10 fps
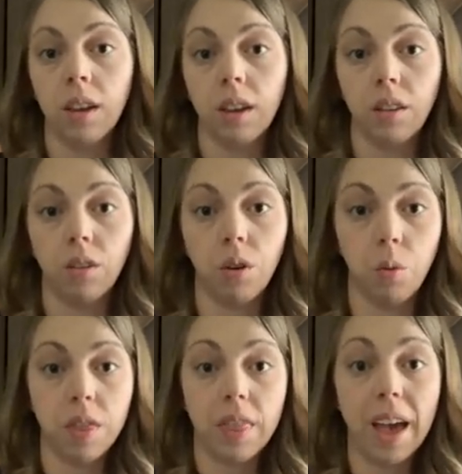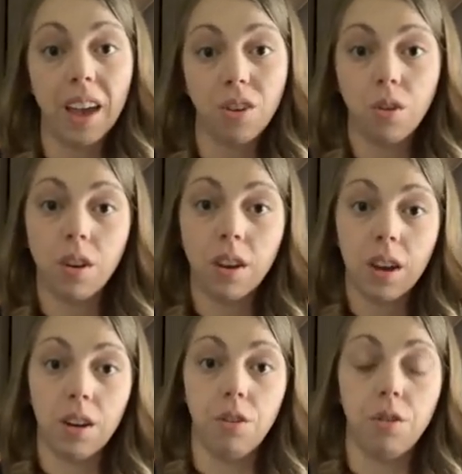And so with that, you can
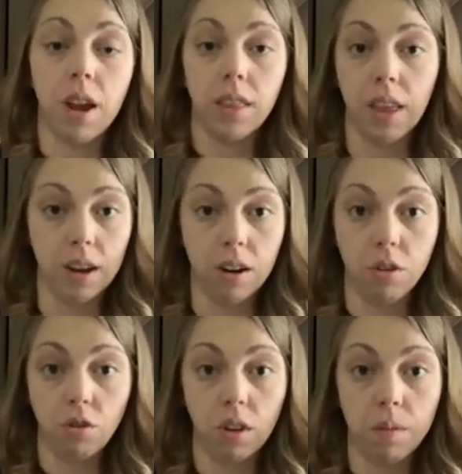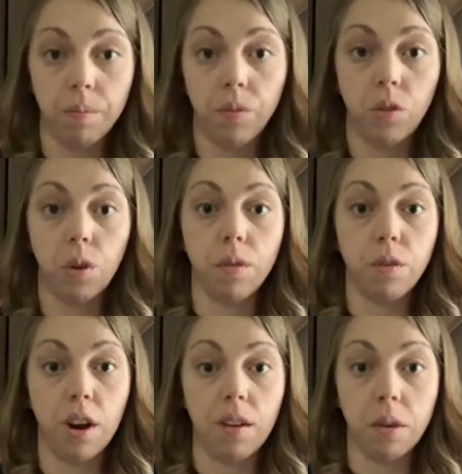kind of direct that energy. So if
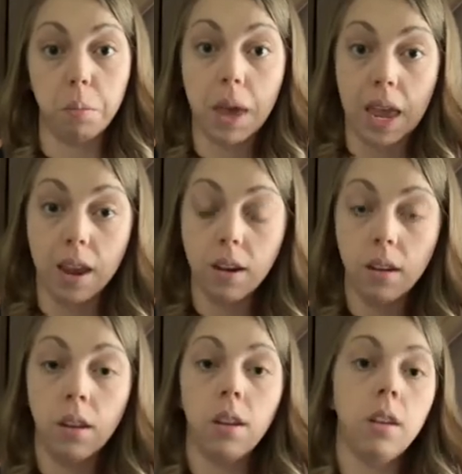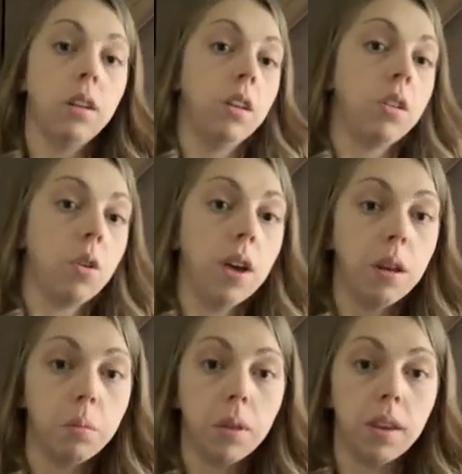you're having pain, go ahead
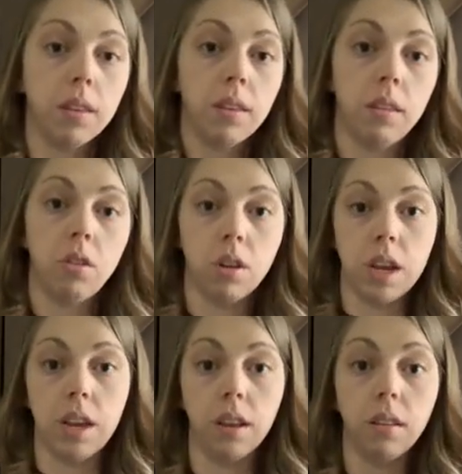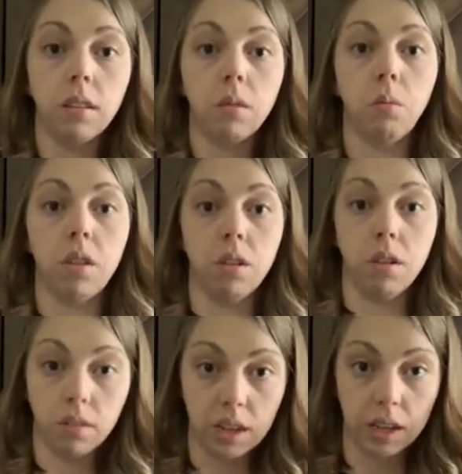and place your hands when they're all
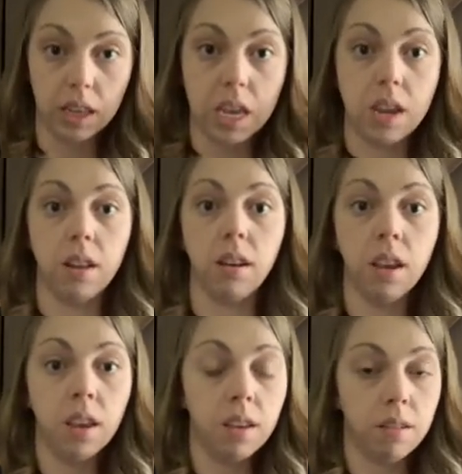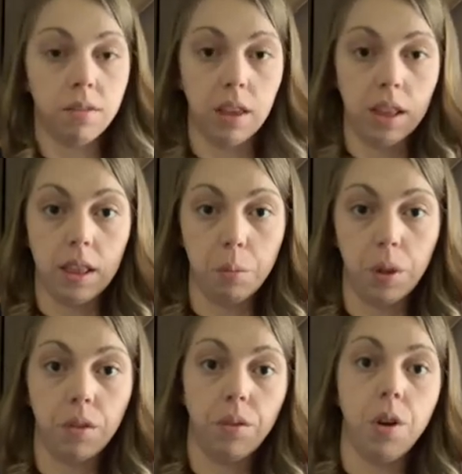tingly and feeling that
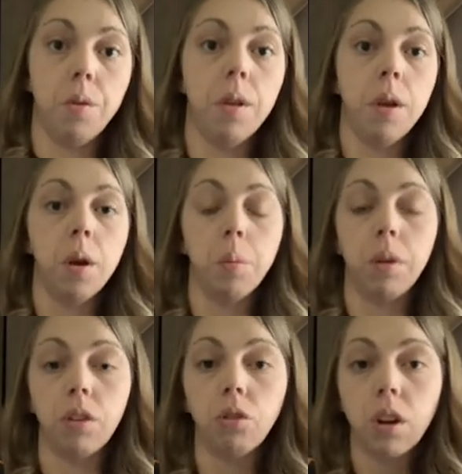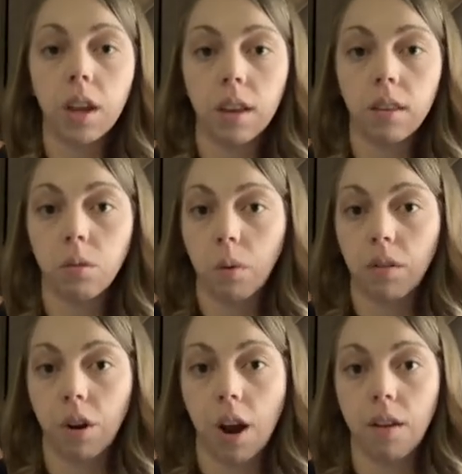blood flow. Place your hands wherever
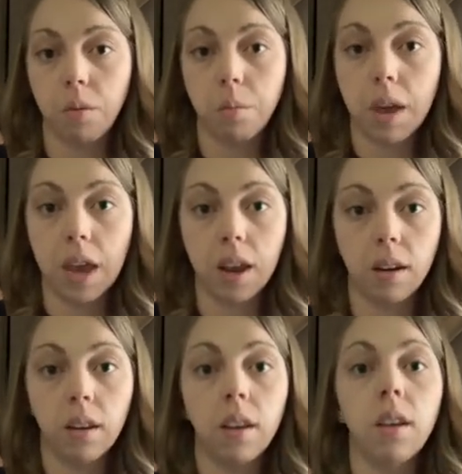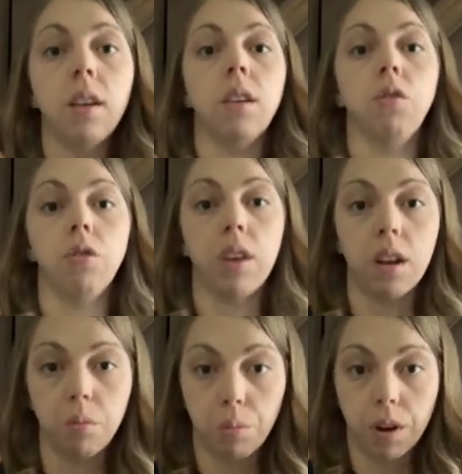you're having pain and just kind
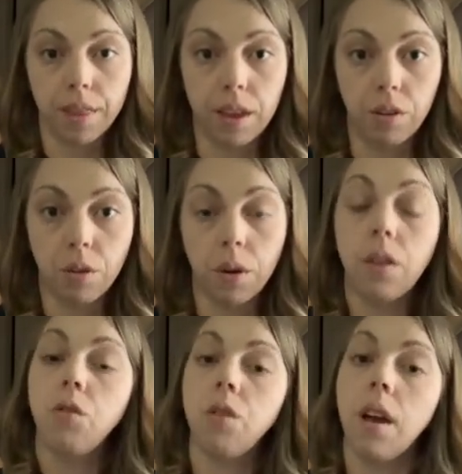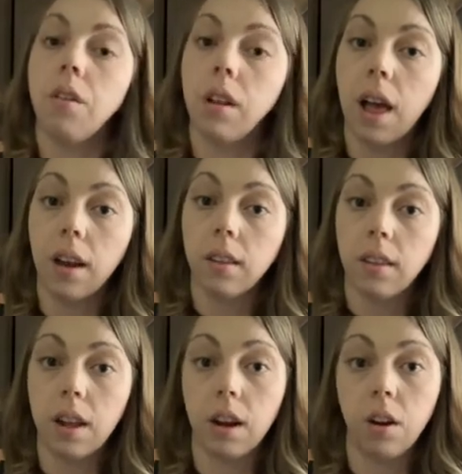of breathe into it and try to relax
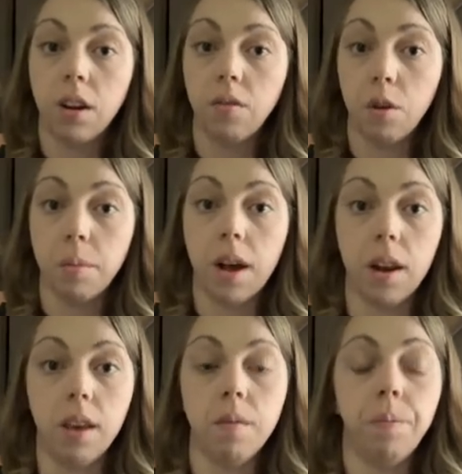that area of your body.